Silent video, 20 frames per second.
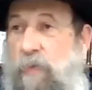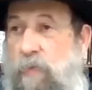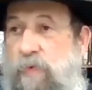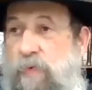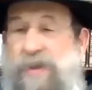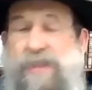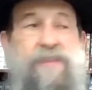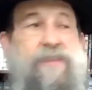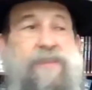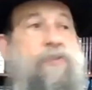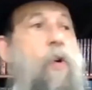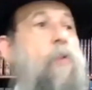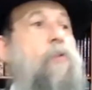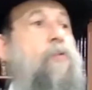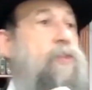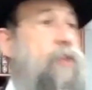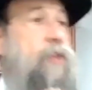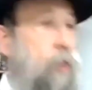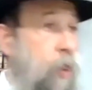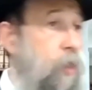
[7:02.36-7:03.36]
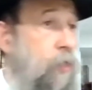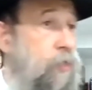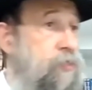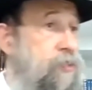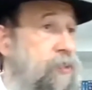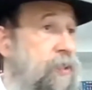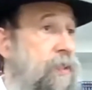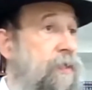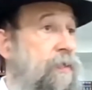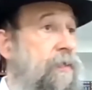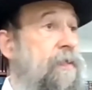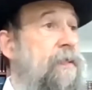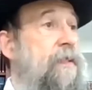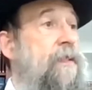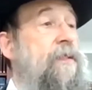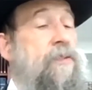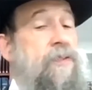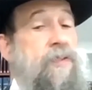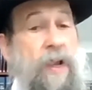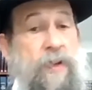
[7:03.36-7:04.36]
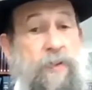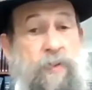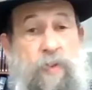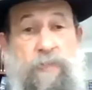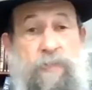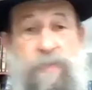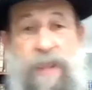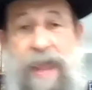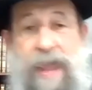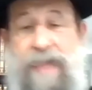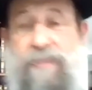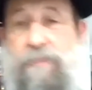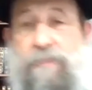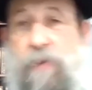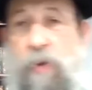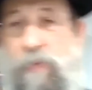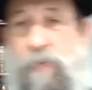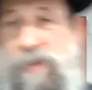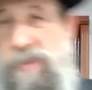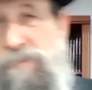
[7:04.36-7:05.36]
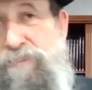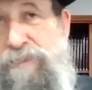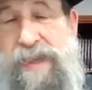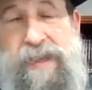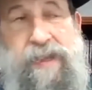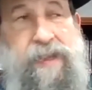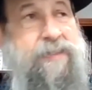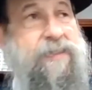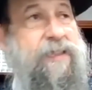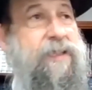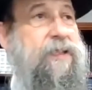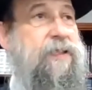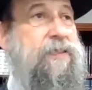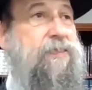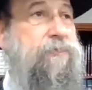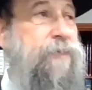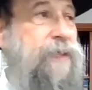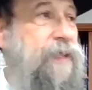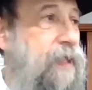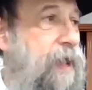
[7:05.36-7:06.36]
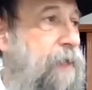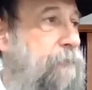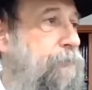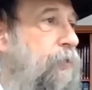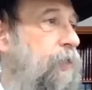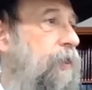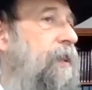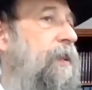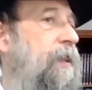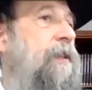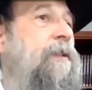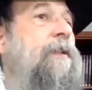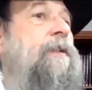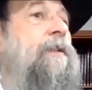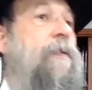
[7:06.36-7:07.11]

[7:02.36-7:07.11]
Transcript: with those laws. So I know they ask me always speak Chassidus, speak Kabbalah,